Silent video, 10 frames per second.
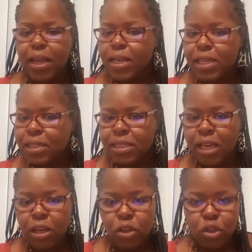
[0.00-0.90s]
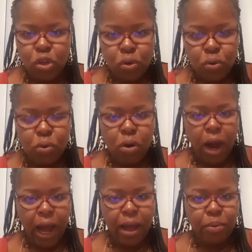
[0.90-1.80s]
it doesn't say you or
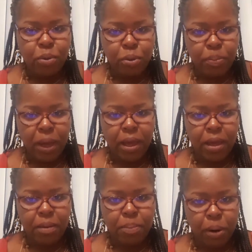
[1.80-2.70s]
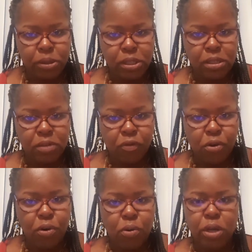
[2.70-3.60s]
I will repay persons
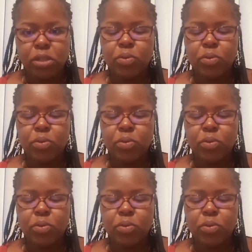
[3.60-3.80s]
for according